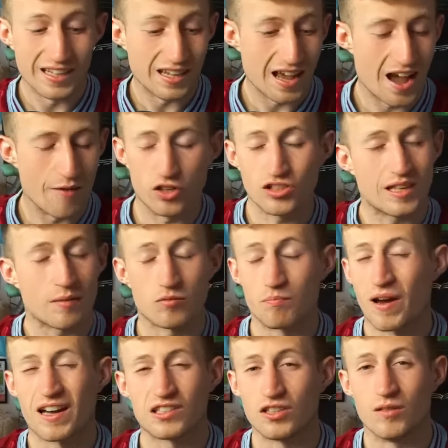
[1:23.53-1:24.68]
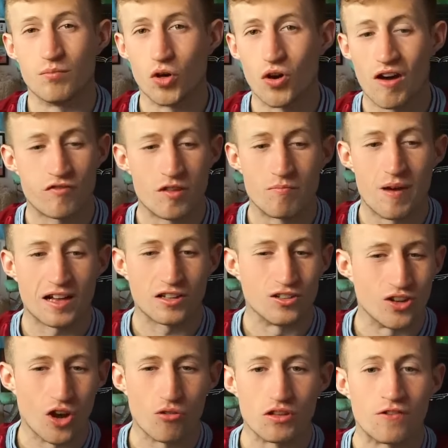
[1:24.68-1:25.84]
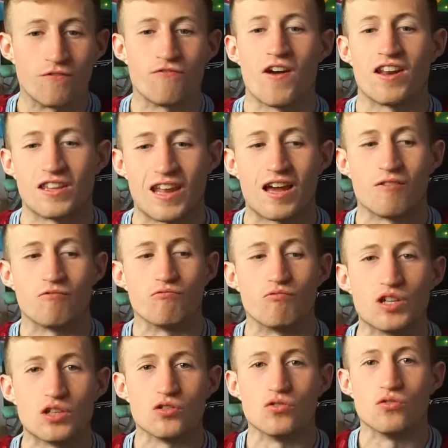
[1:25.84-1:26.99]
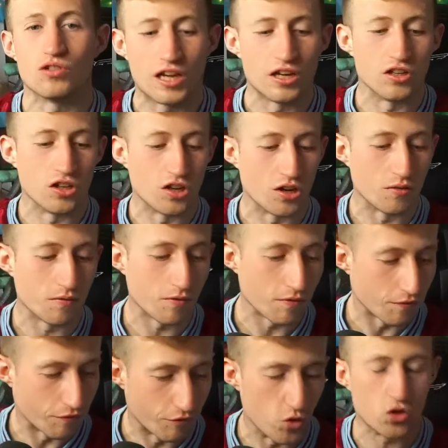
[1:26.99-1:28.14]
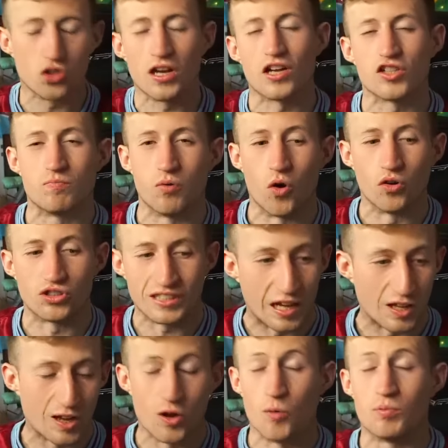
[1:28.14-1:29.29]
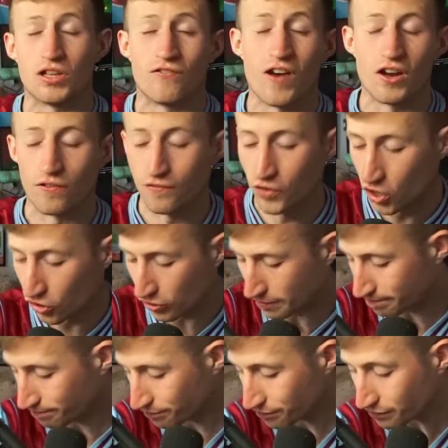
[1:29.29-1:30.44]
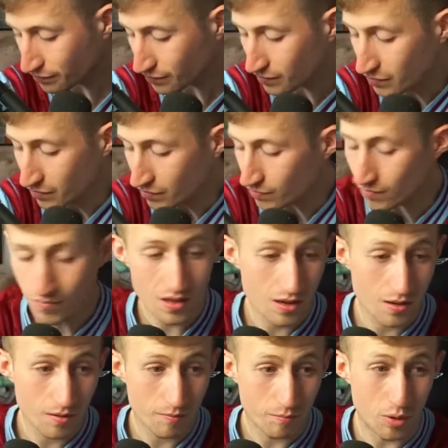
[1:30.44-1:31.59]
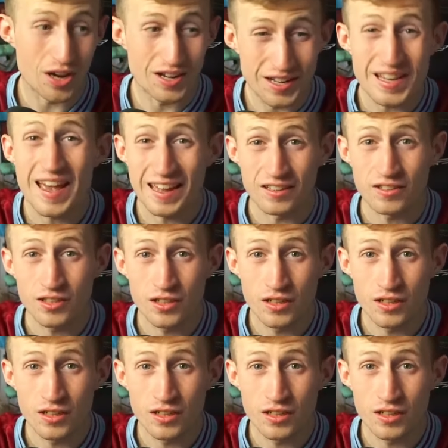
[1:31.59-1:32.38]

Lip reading: And we just kept on passing the ball out from the back and not really finding that real killer through the lines ball to get up to the final third. But in the end,